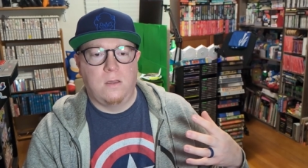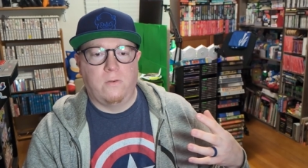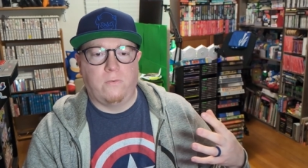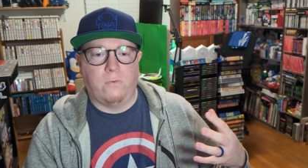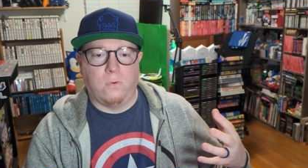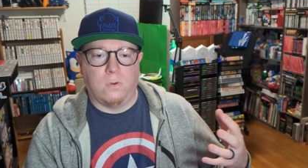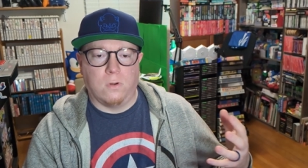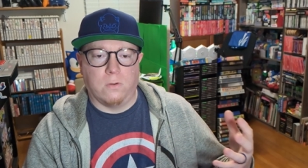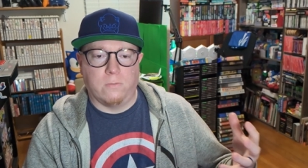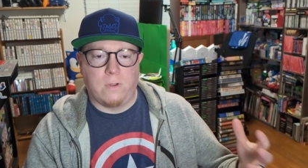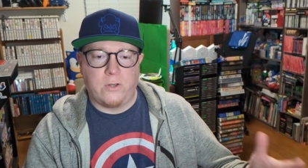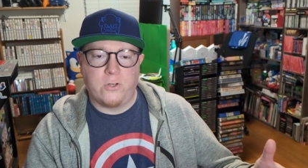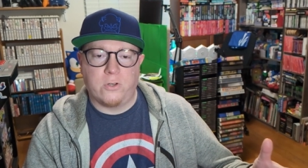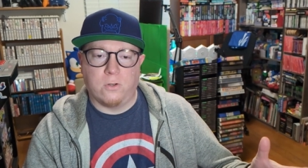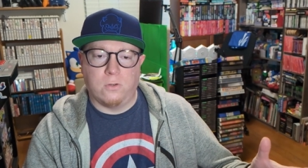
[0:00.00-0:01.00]
or
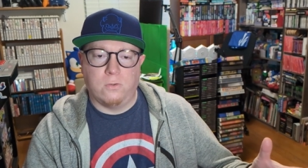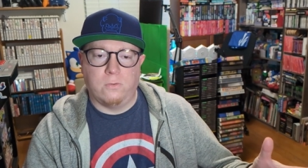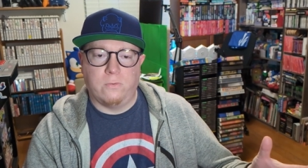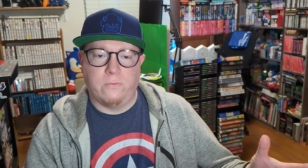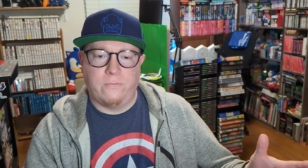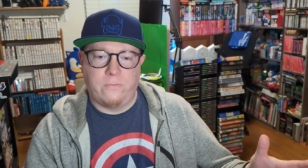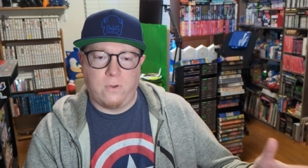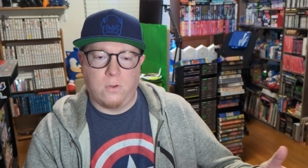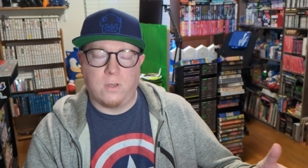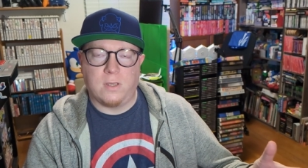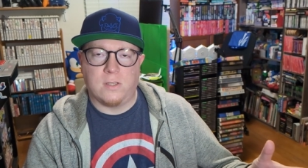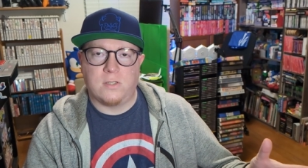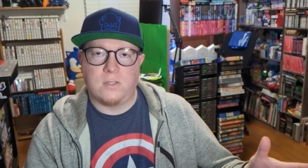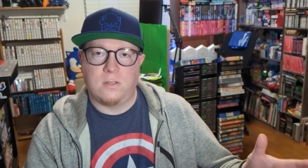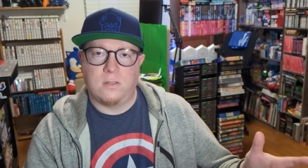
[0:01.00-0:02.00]
retro
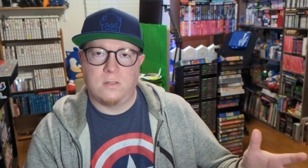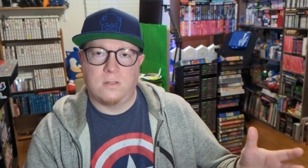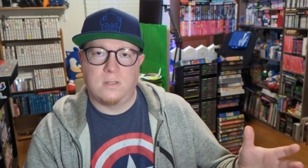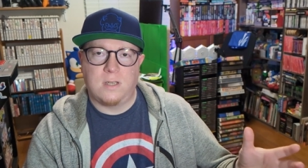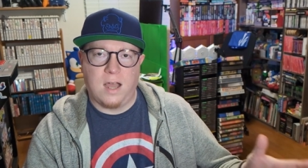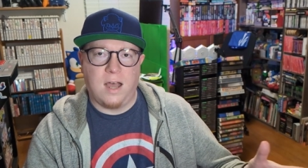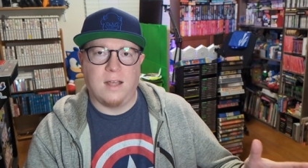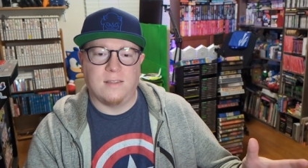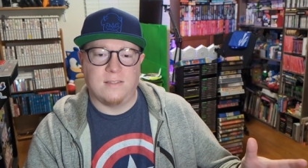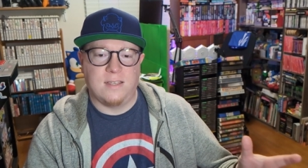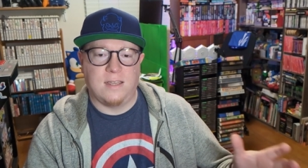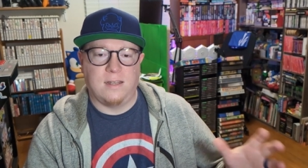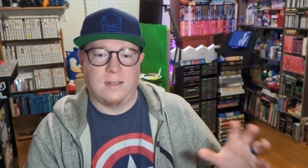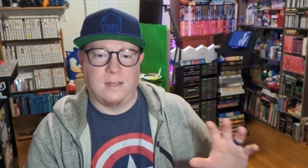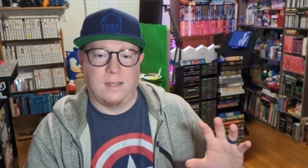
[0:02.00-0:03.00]
focused
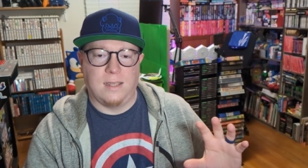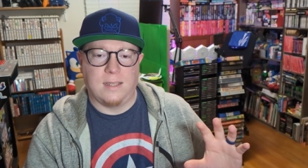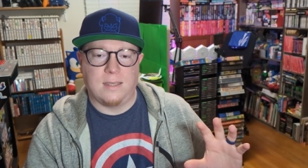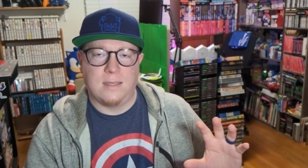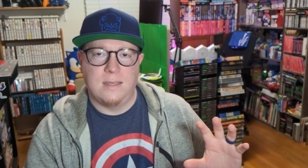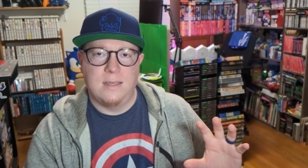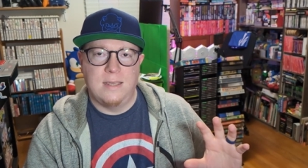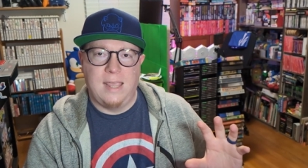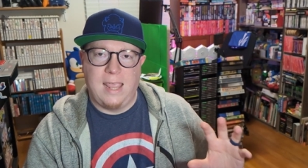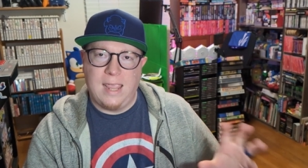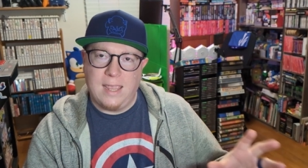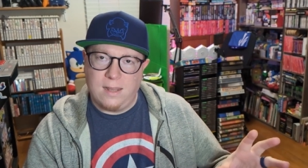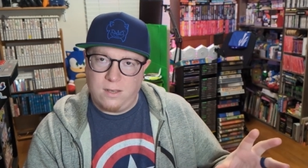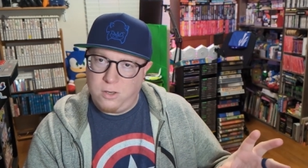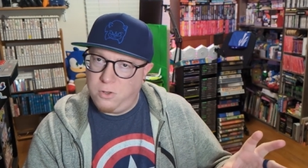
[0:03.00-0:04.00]
content like
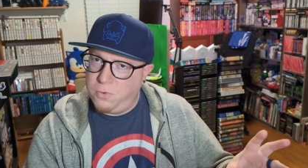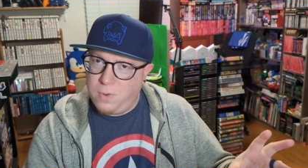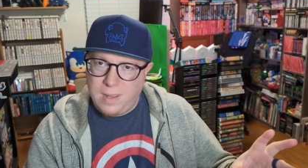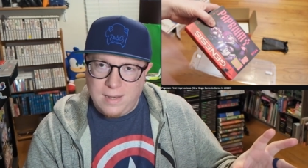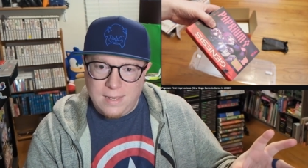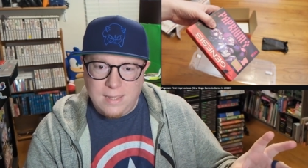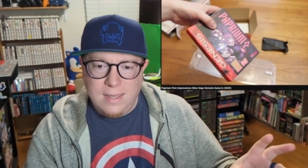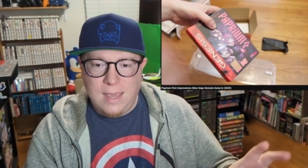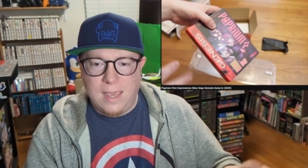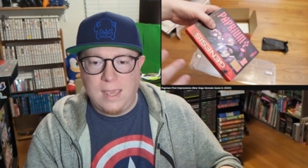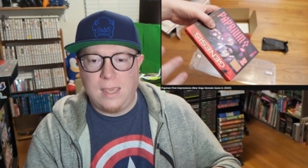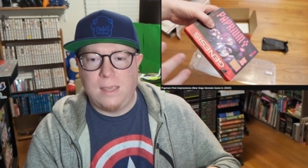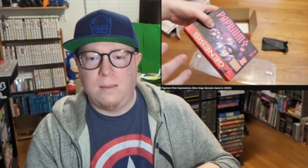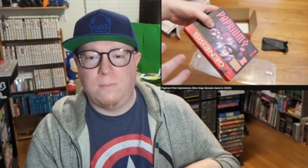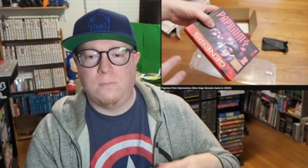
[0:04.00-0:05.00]
new indie
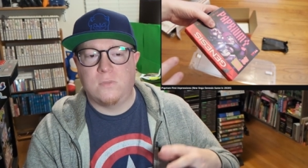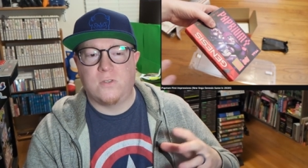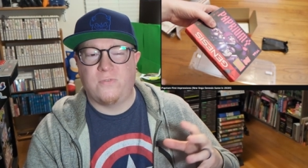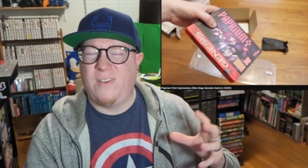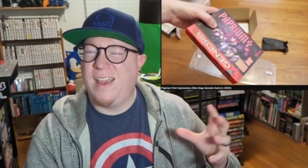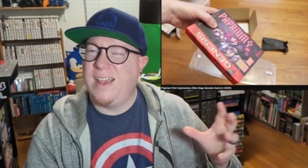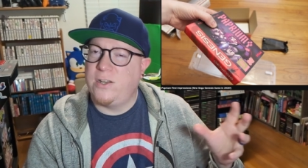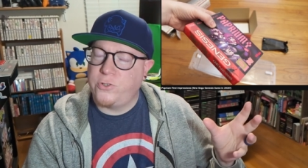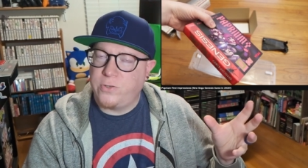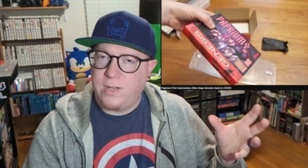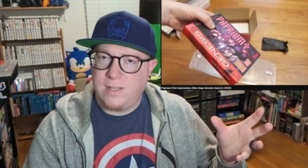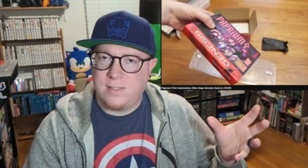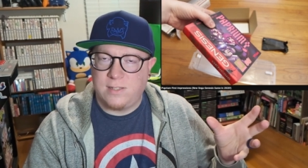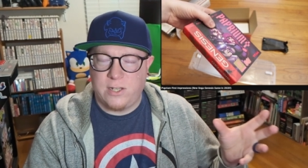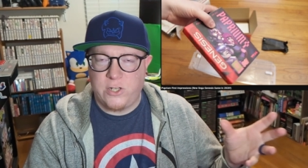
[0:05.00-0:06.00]
games, fan
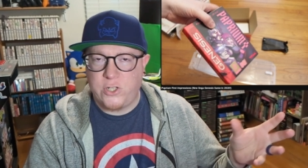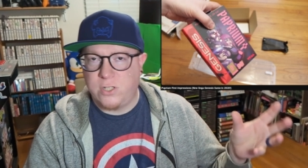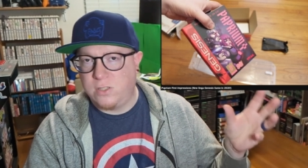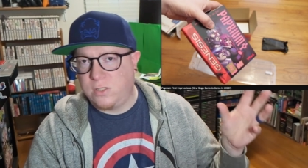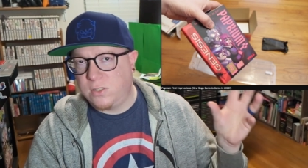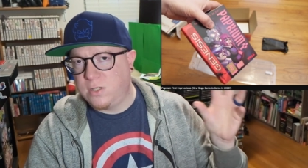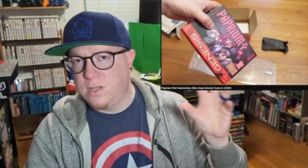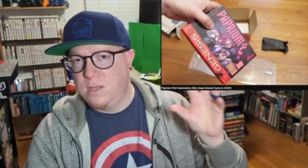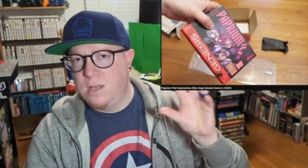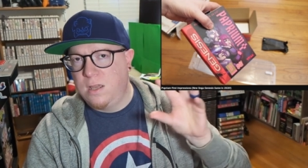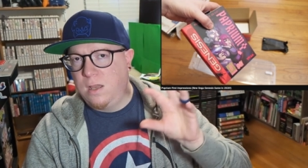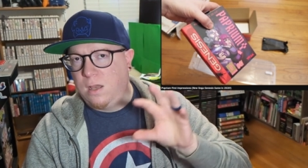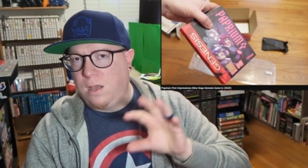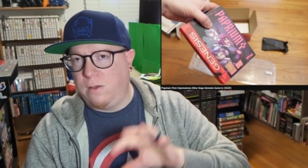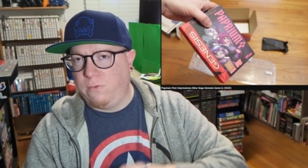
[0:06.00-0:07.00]
translations
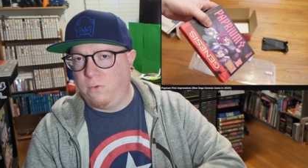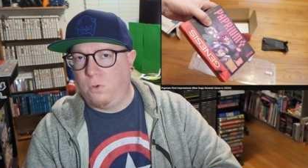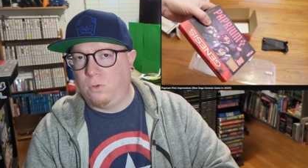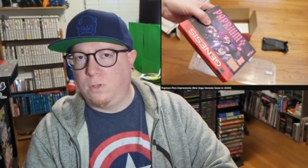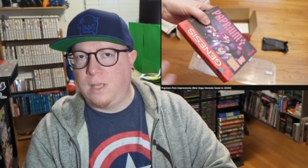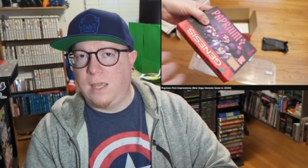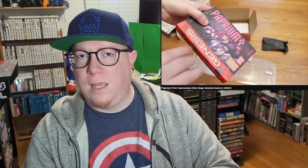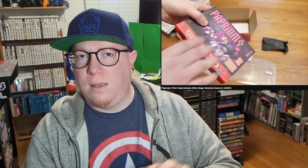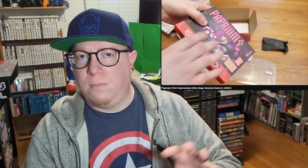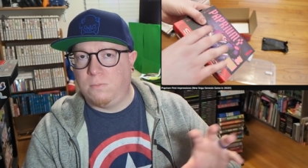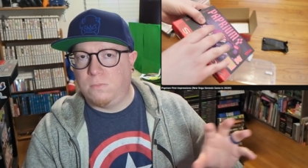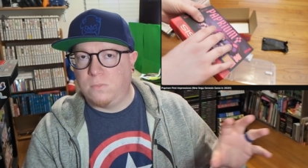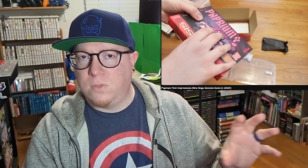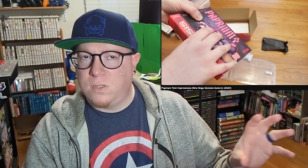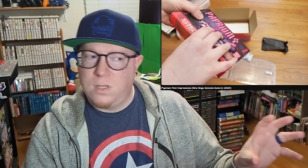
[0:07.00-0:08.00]
of old
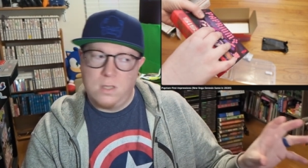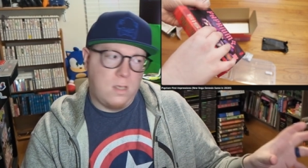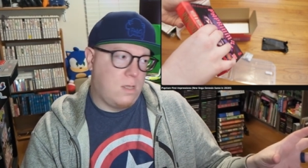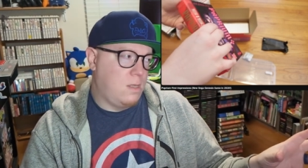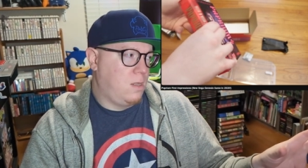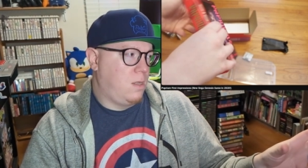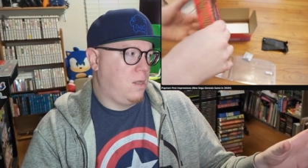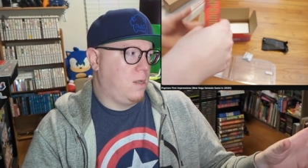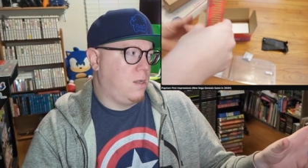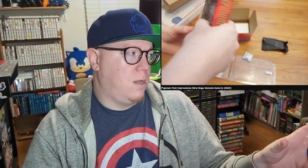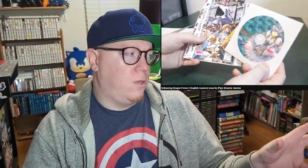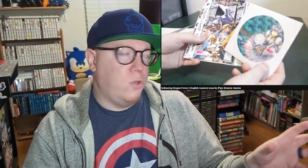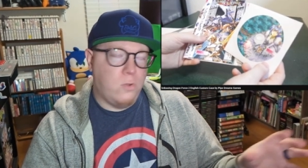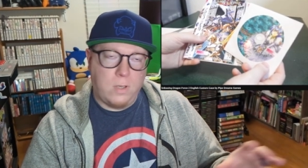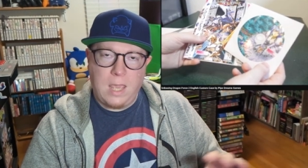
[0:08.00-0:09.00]
games, uh,
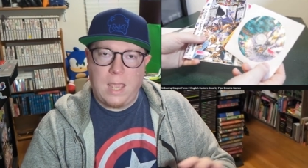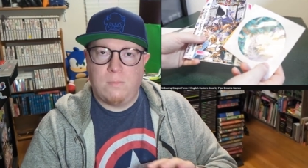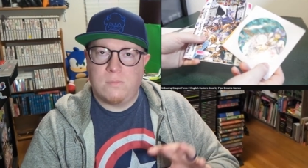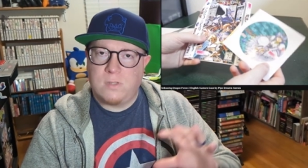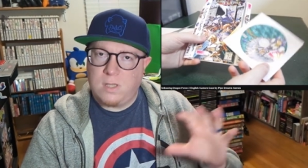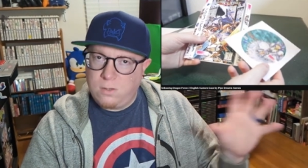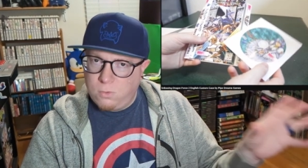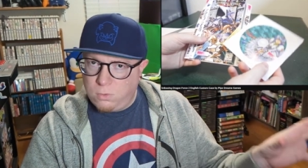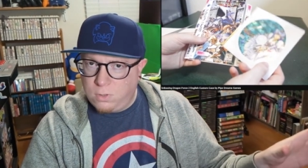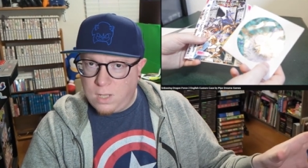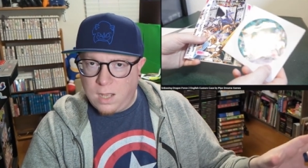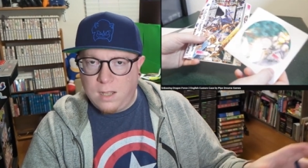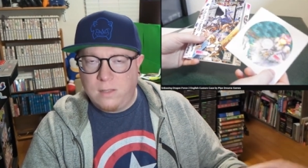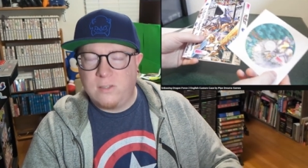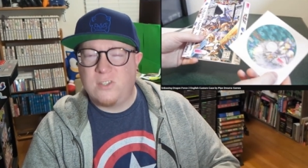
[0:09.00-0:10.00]
new games on old
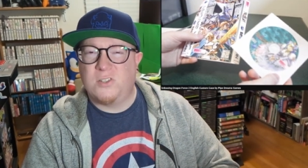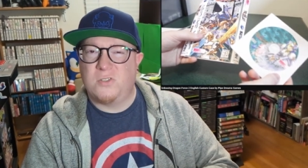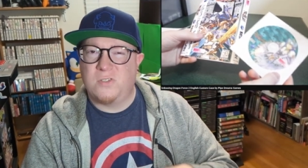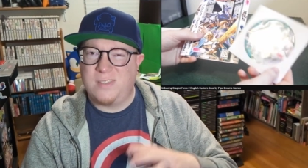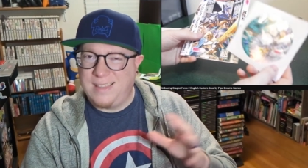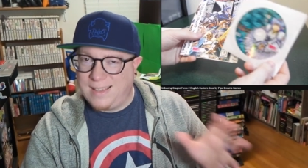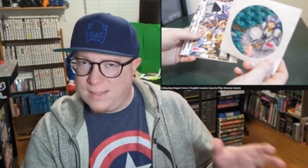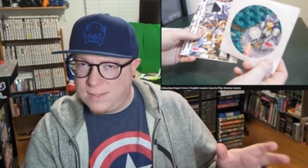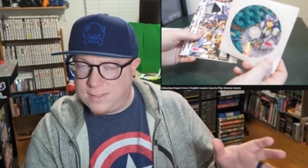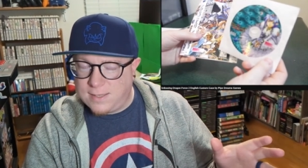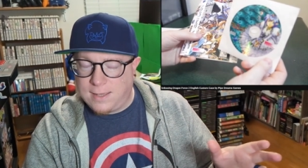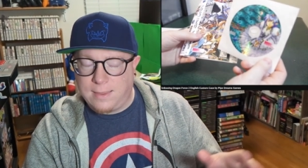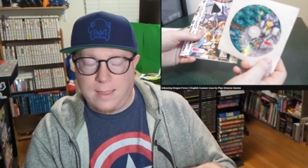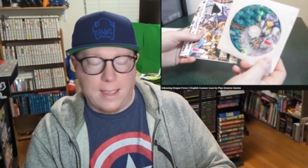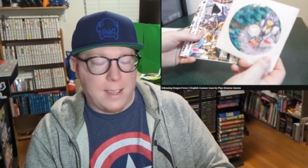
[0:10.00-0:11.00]
consoles, things
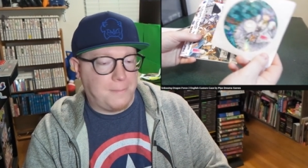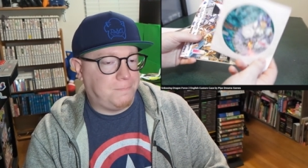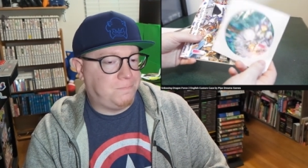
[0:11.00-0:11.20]
like that.